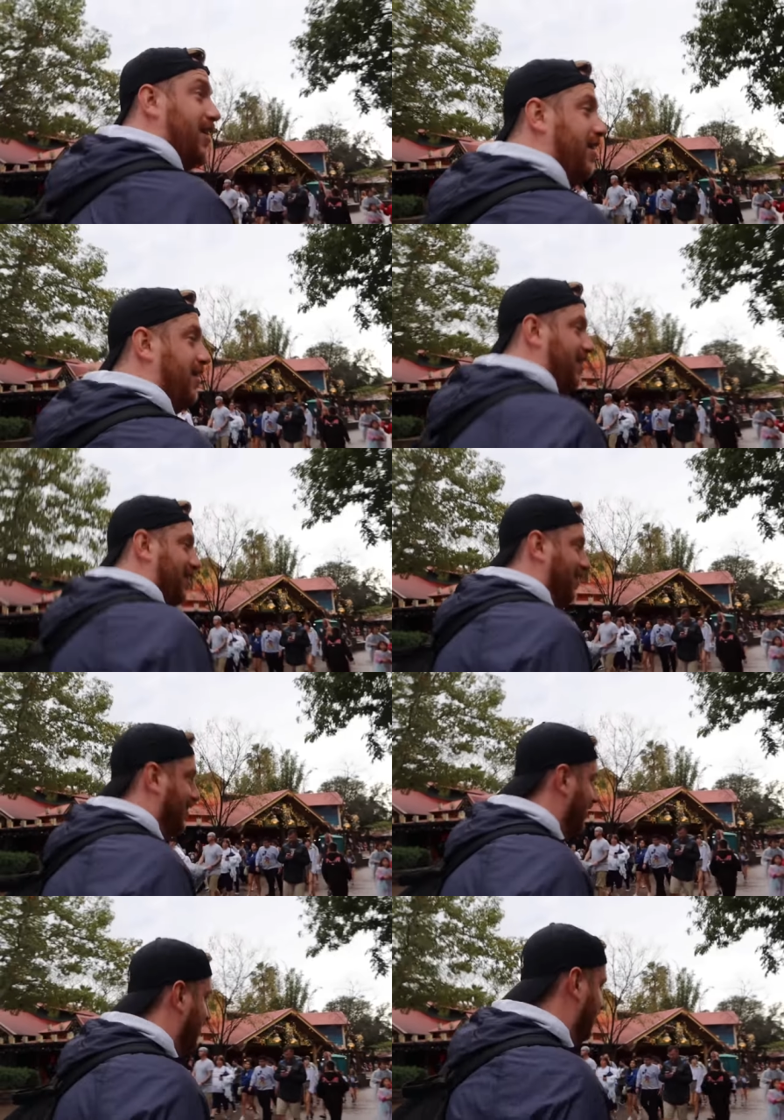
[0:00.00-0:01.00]
We know it
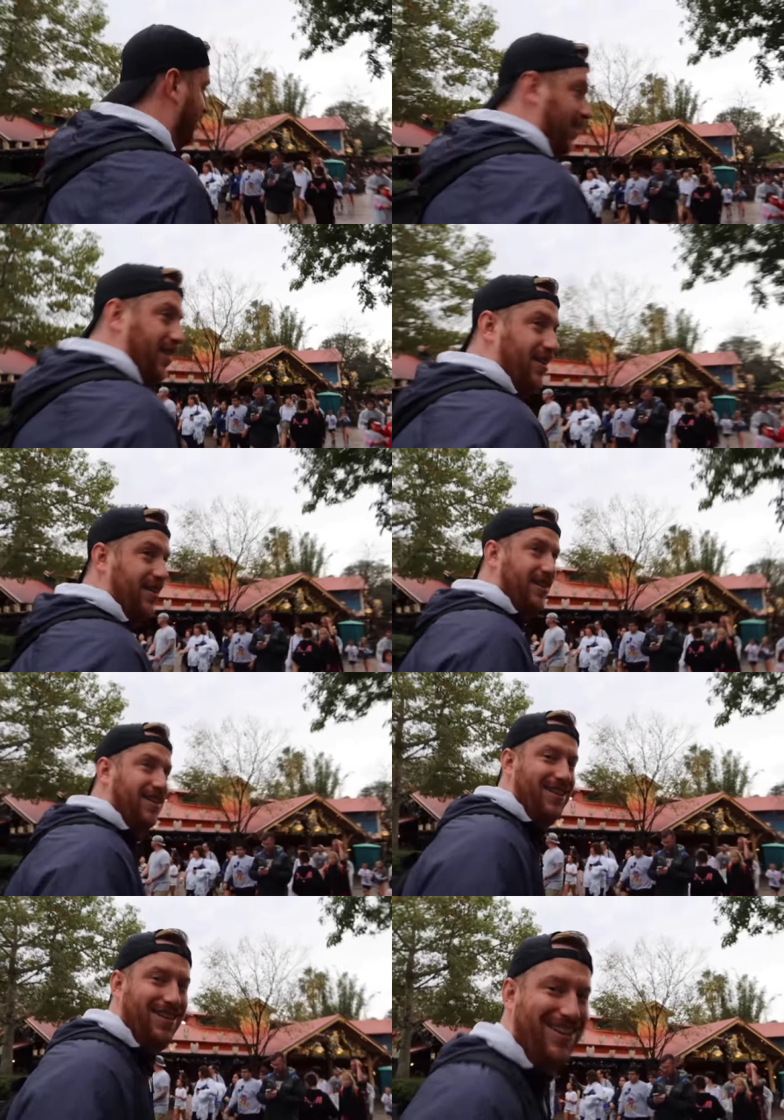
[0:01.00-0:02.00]
didn't grow with
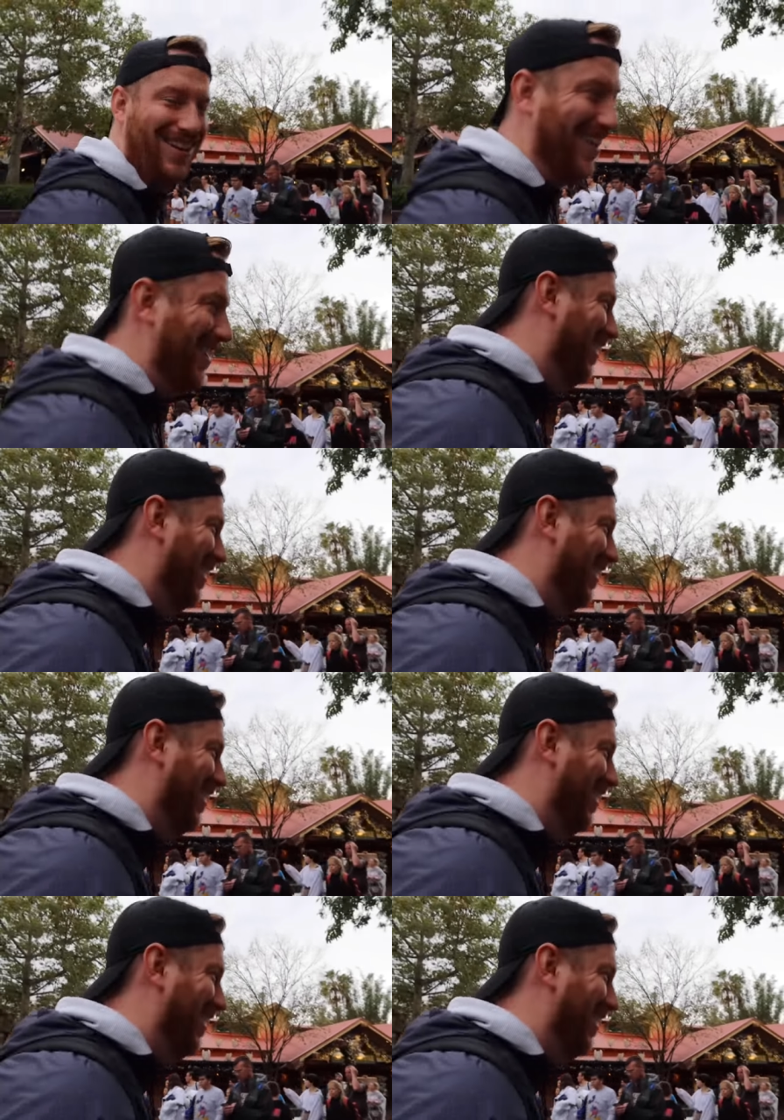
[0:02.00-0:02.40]
carvings in it.